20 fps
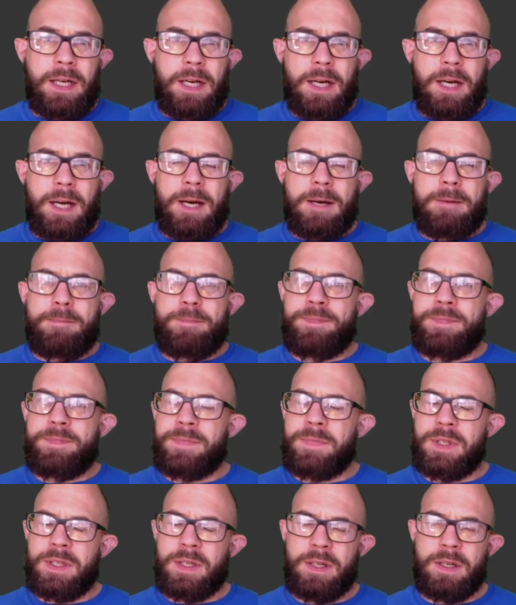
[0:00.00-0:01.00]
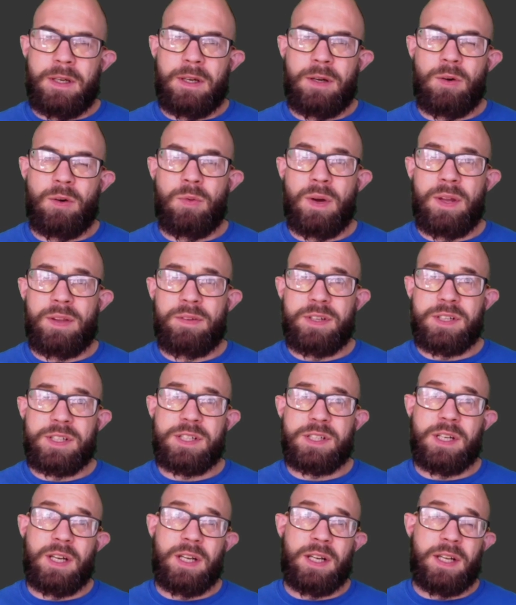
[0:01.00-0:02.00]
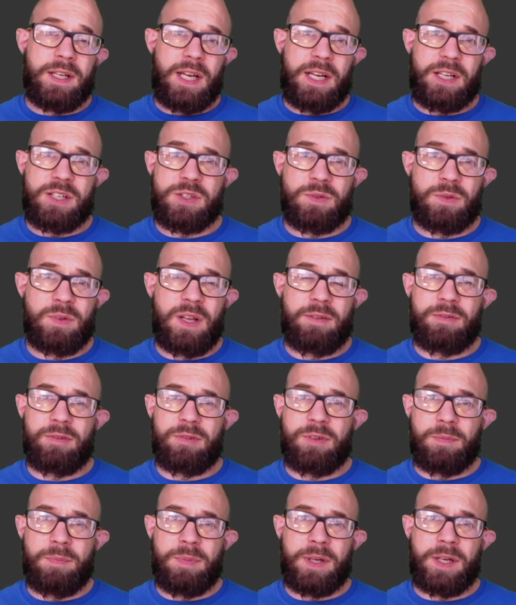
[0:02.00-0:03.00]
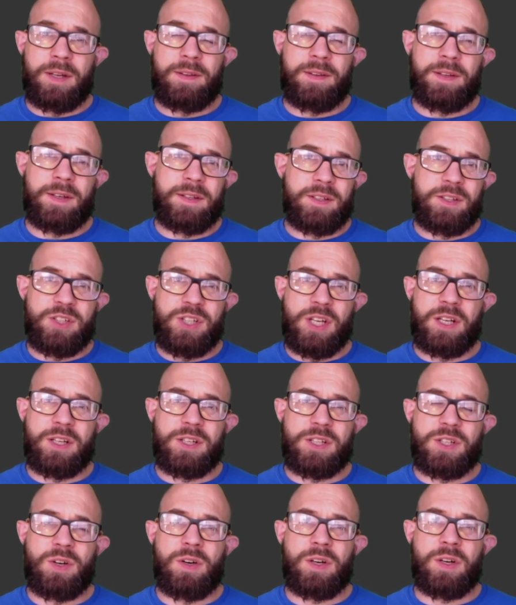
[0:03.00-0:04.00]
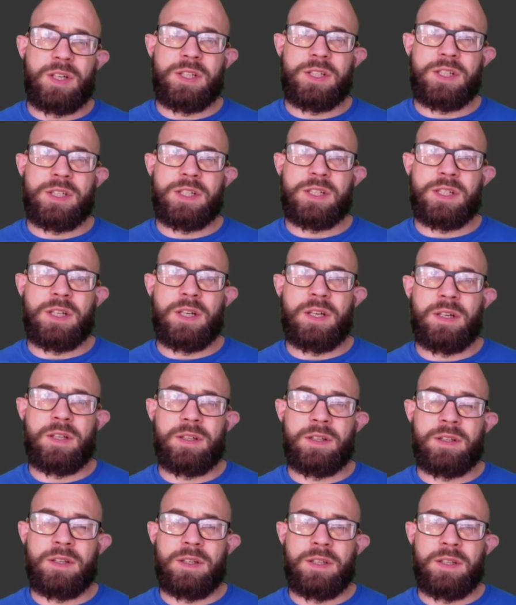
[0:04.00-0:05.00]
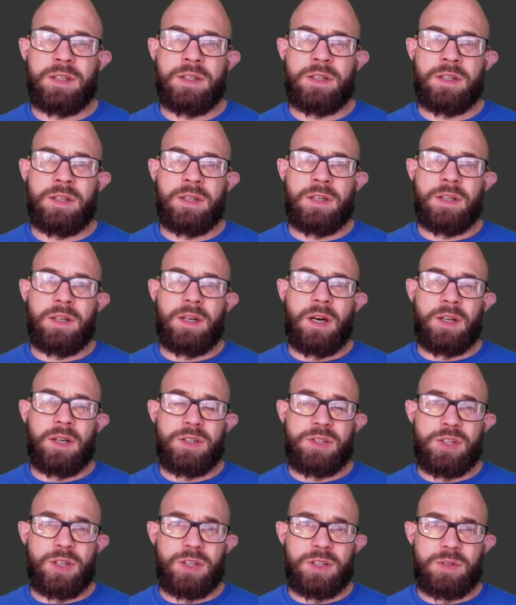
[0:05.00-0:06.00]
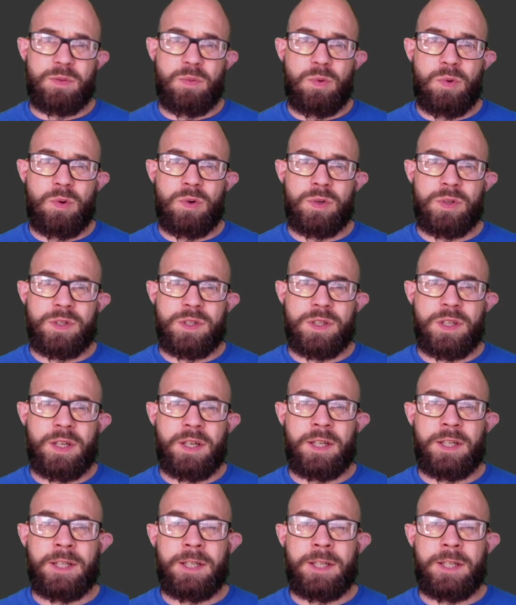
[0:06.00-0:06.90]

or whether it's at a national level, the bigger thing, the genocides, the unjust wars, the